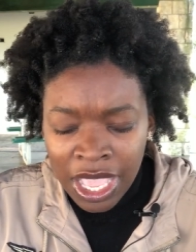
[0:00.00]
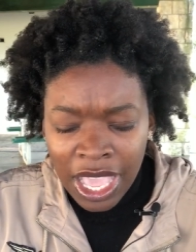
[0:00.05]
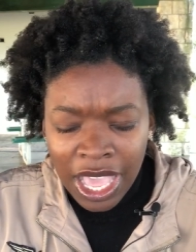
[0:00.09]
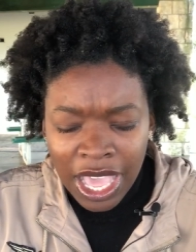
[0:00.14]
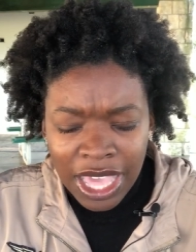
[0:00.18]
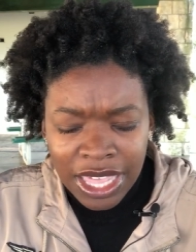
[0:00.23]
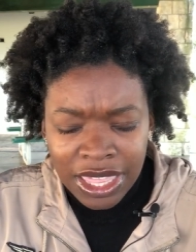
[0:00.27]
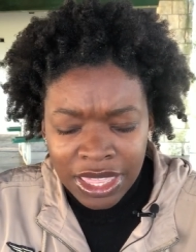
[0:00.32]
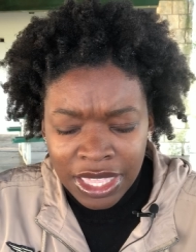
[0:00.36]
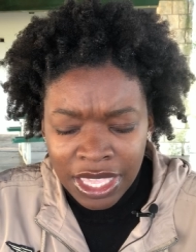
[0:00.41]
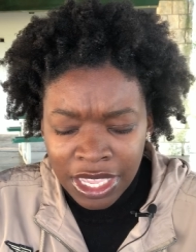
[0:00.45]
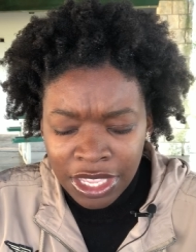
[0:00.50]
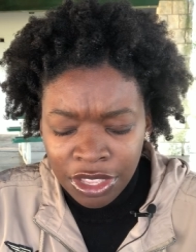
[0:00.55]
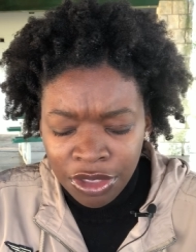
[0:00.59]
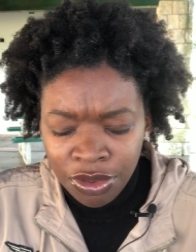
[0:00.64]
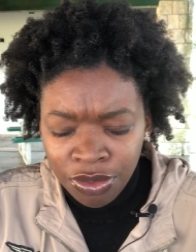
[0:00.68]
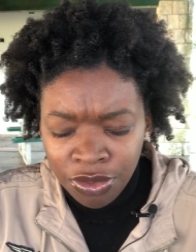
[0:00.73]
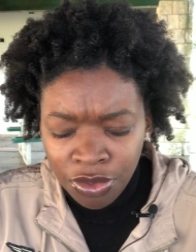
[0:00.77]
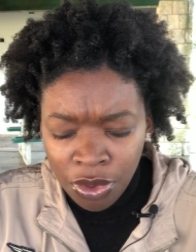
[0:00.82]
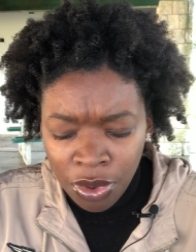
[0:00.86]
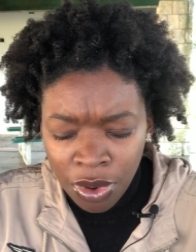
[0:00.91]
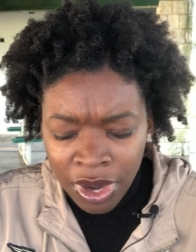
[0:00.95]
I thank you
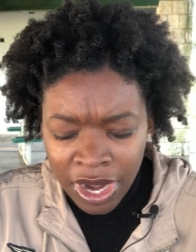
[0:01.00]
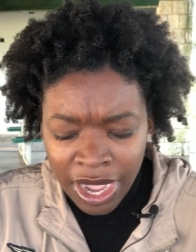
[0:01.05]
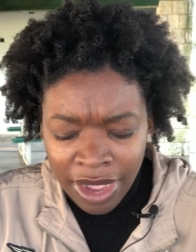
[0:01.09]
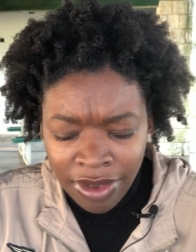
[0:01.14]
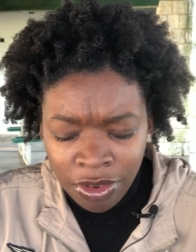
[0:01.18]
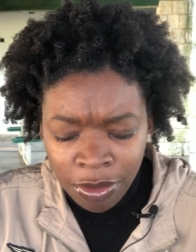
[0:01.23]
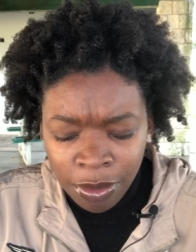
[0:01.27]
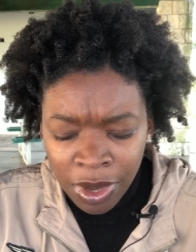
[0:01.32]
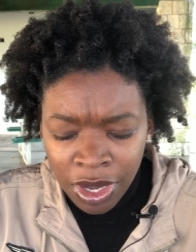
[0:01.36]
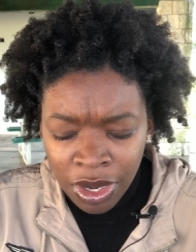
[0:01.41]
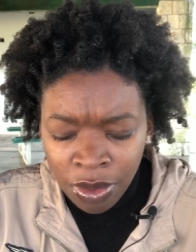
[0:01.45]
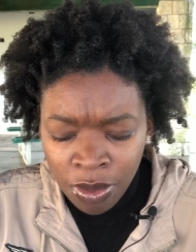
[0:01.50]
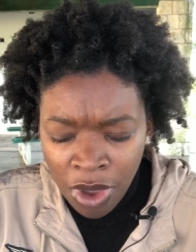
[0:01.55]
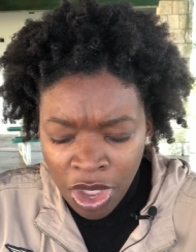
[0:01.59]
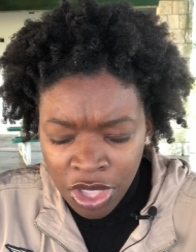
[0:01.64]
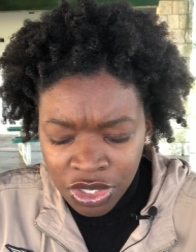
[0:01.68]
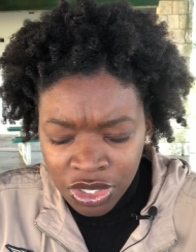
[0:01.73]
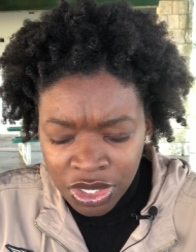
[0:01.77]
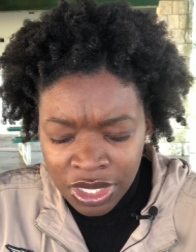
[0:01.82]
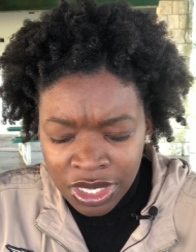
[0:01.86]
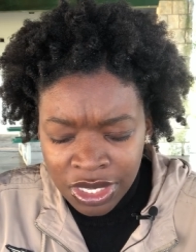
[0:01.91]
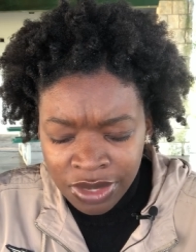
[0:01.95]
for everybody
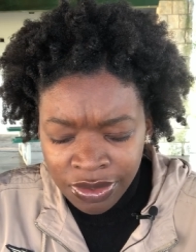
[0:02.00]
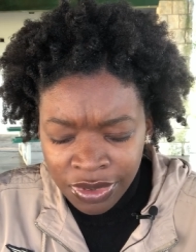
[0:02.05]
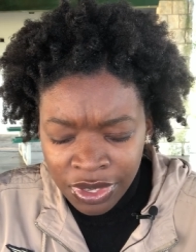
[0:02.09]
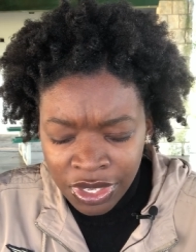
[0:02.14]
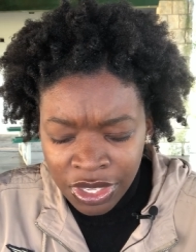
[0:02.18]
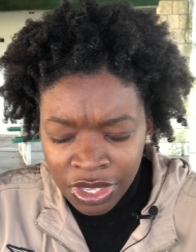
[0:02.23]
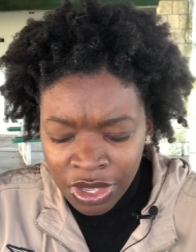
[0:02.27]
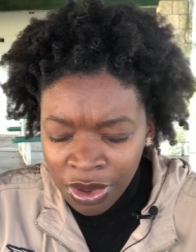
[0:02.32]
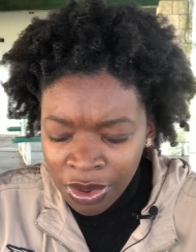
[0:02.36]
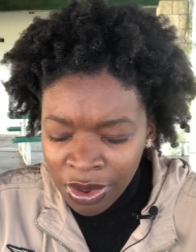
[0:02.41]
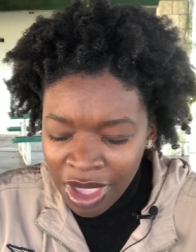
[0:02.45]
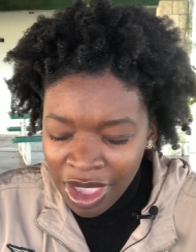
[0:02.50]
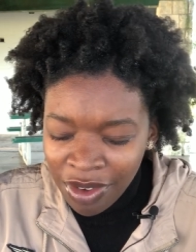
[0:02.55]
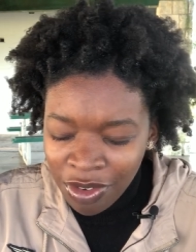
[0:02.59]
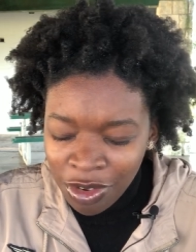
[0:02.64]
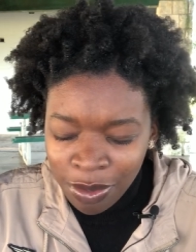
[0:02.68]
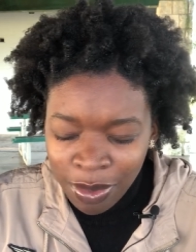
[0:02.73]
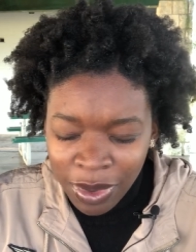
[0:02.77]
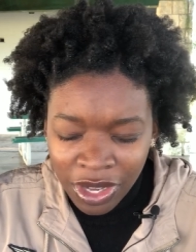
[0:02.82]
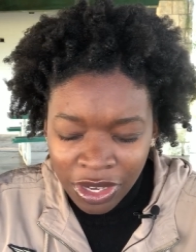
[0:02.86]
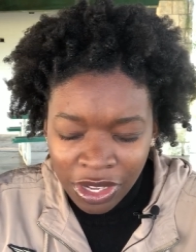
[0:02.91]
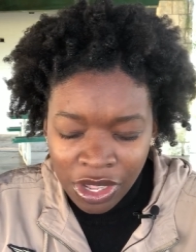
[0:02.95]
watching this video,
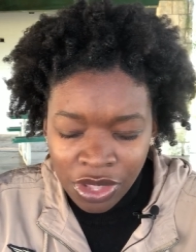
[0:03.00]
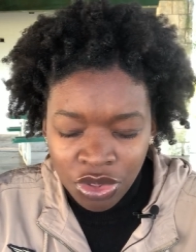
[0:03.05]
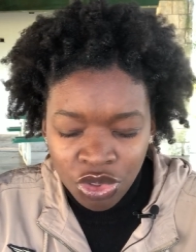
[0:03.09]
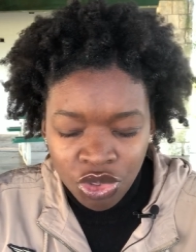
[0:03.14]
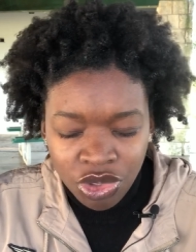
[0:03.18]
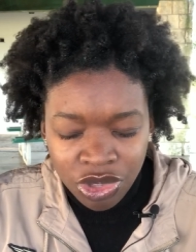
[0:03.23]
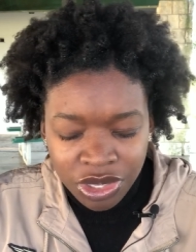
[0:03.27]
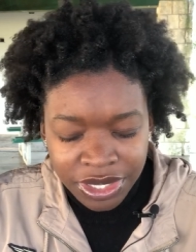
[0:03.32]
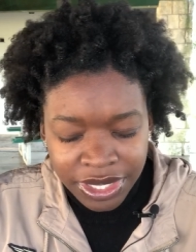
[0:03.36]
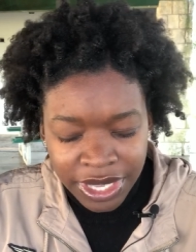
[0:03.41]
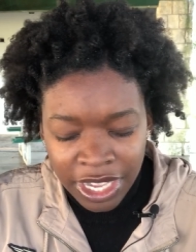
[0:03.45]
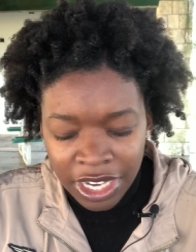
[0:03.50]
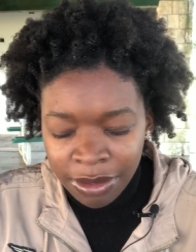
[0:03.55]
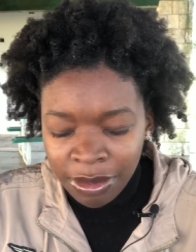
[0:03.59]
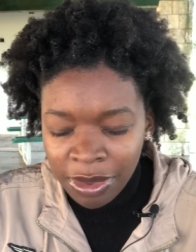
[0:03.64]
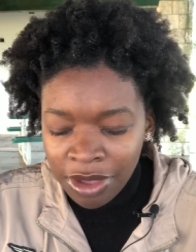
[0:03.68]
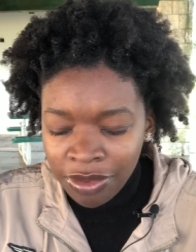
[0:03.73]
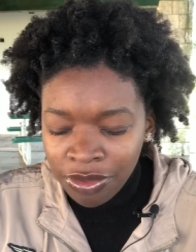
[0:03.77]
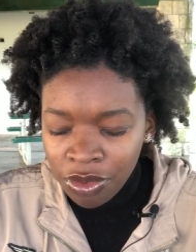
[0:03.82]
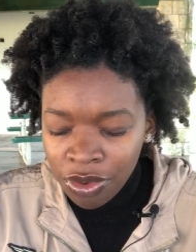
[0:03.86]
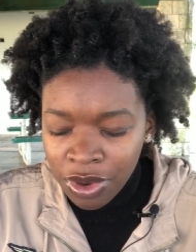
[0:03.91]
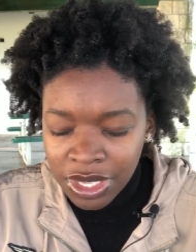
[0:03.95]
everybody under the sound of my
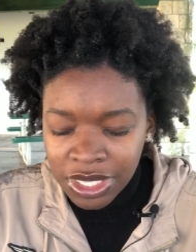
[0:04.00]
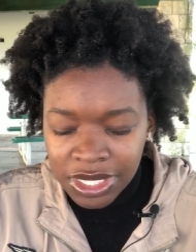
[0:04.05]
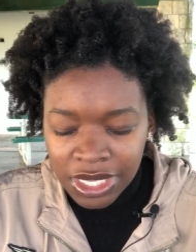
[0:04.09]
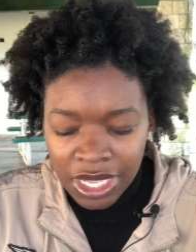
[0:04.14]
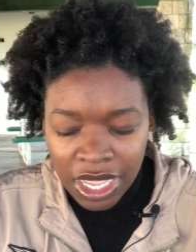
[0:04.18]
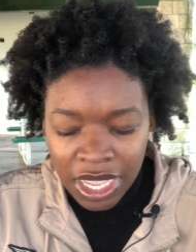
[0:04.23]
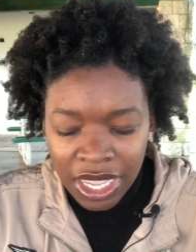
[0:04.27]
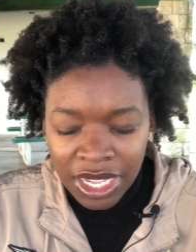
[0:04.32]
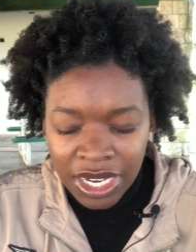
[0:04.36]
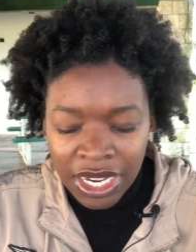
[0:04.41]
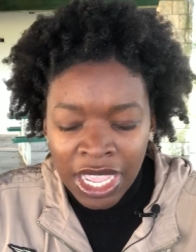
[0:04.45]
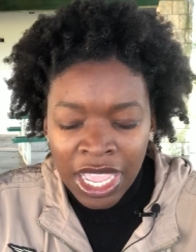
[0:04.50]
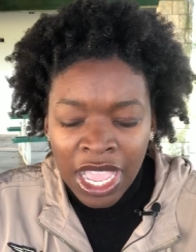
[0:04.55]
voice, God.